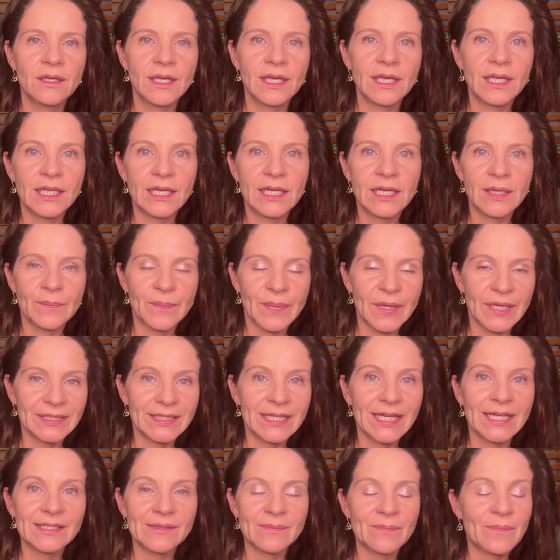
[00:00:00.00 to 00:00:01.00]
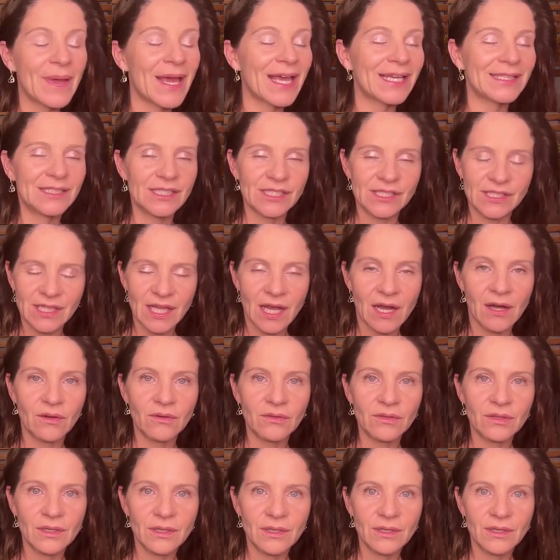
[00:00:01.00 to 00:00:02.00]
in a
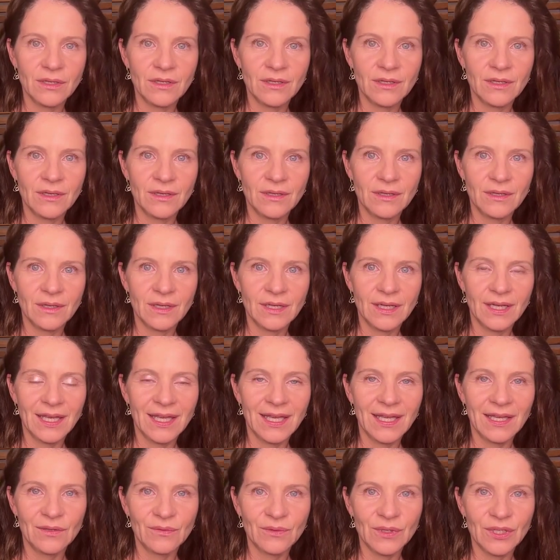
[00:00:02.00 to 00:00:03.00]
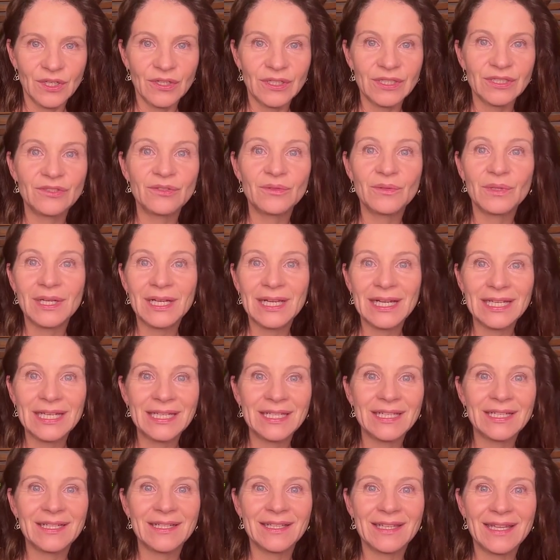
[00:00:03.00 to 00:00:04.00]
pedestal, and we're going to
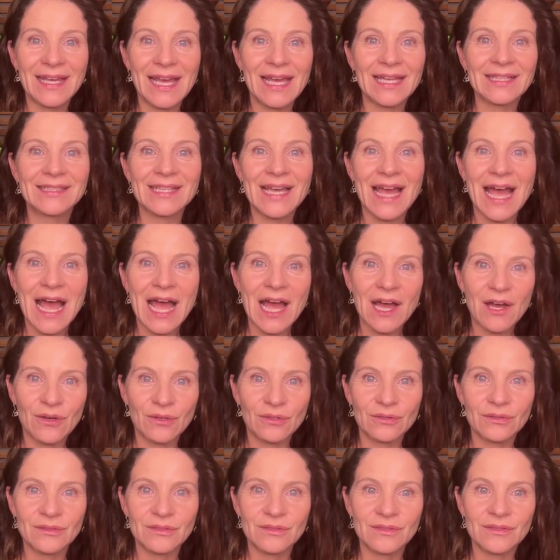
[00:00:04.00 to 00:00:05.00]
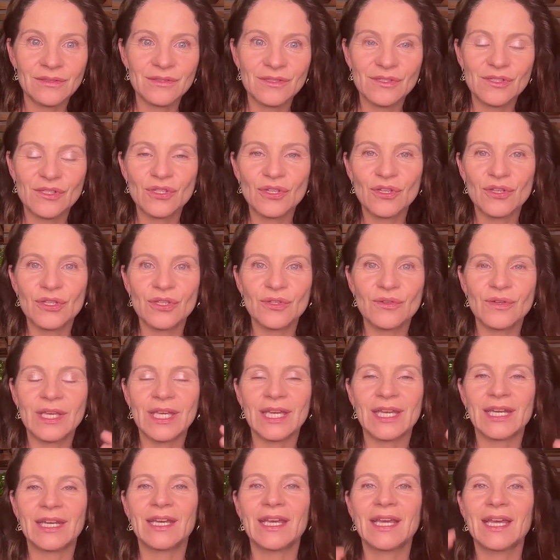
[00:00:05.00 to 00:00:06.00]
clear that out so you
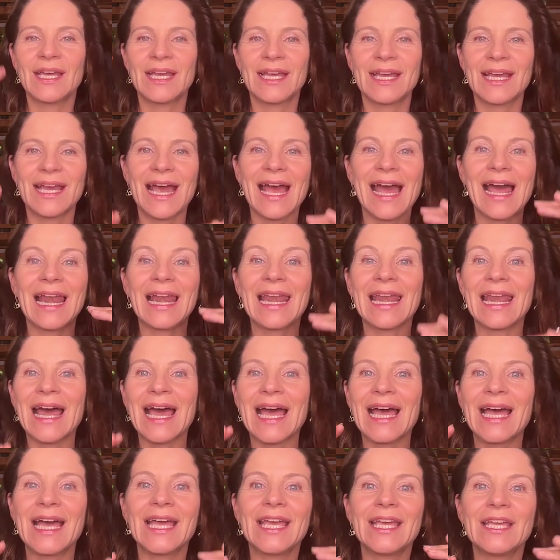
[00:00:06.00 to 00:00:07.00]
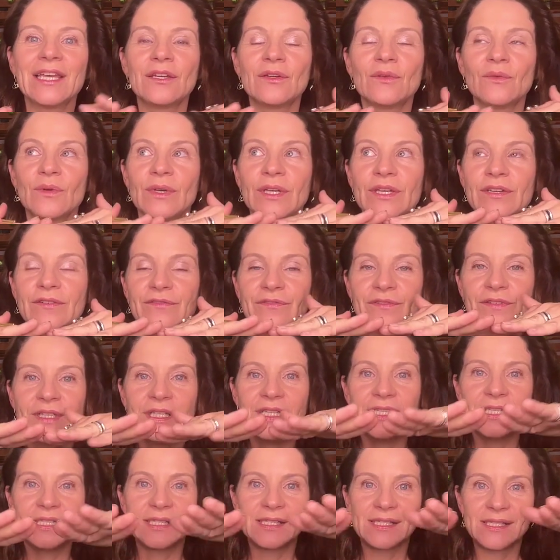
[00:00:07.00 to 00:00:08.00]
can align with
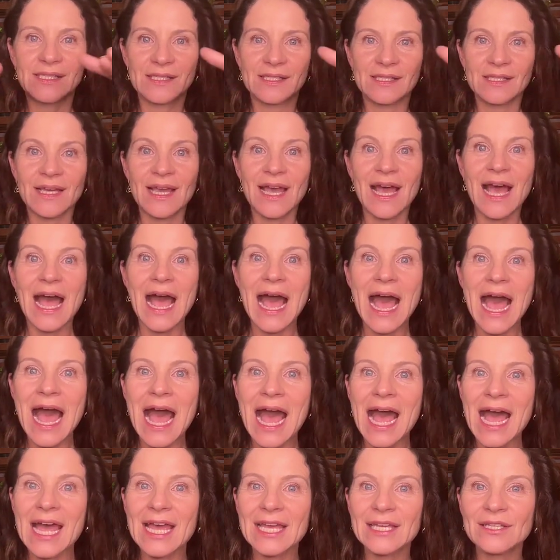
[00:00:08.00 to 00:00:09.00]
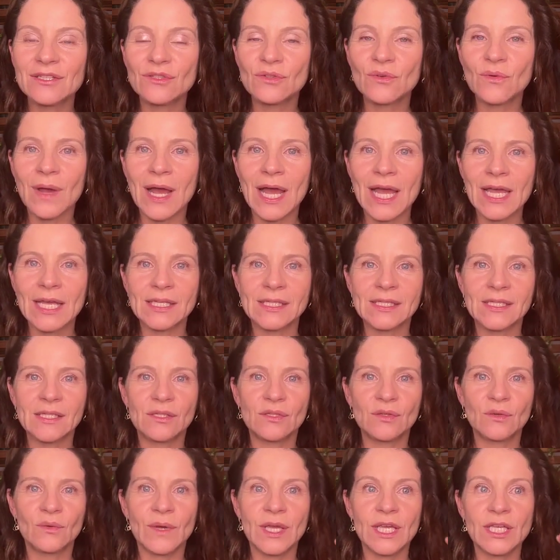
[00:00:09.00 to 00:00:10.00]
these eye-to-eye
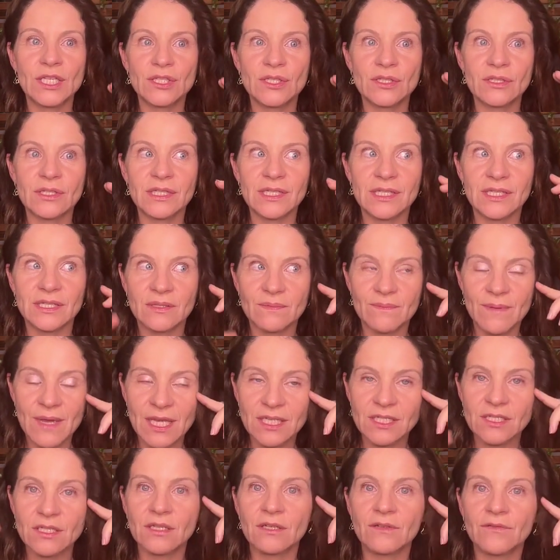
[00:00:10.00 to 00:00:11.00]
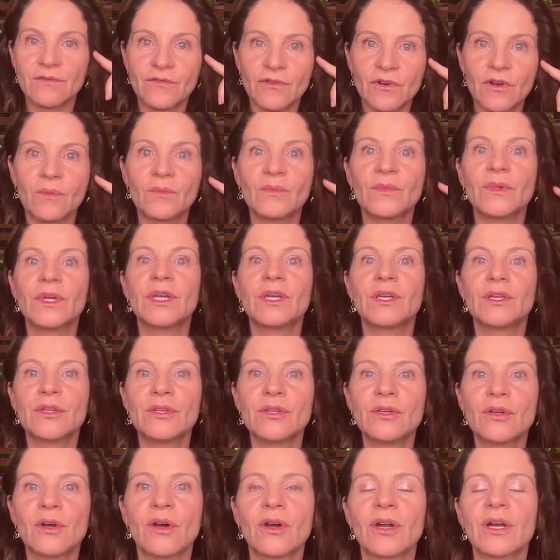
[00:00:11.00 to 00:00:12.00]
situations, especially from
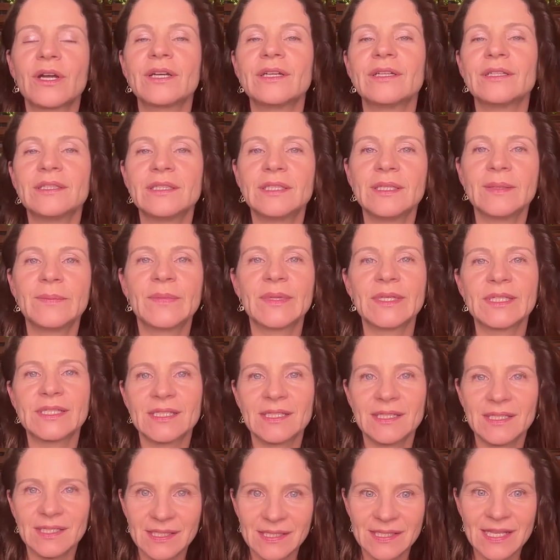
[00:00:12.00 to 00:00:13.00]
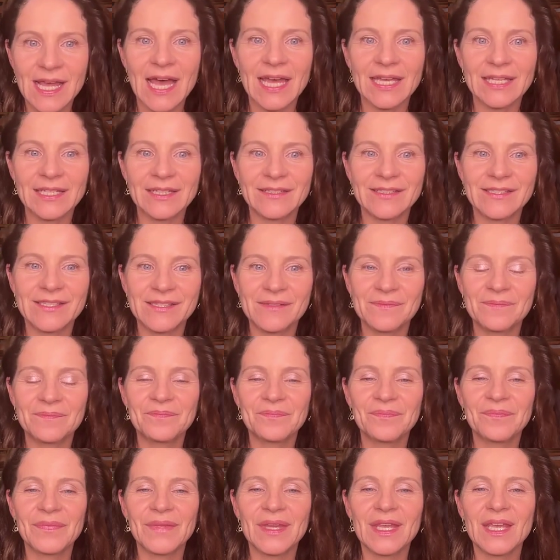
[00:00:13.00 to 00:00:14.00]
your deepest desires.
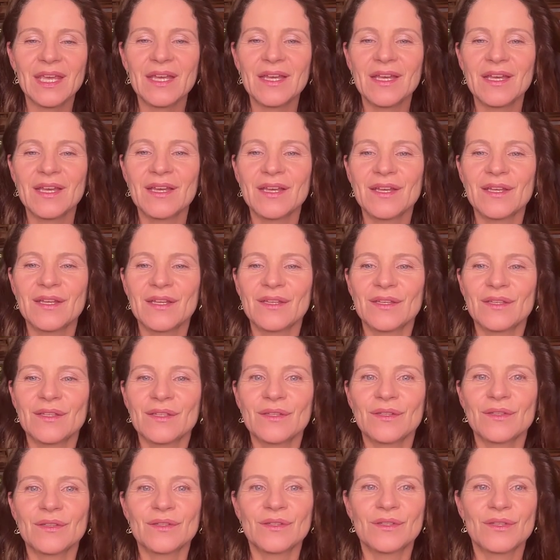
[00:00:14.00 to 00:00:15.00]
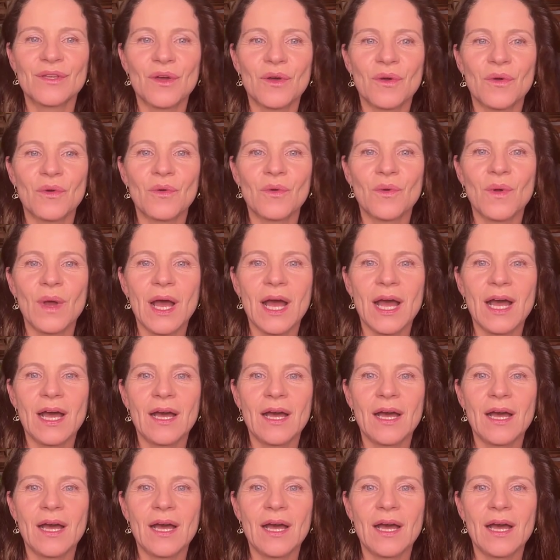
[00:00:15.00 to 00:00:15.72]
So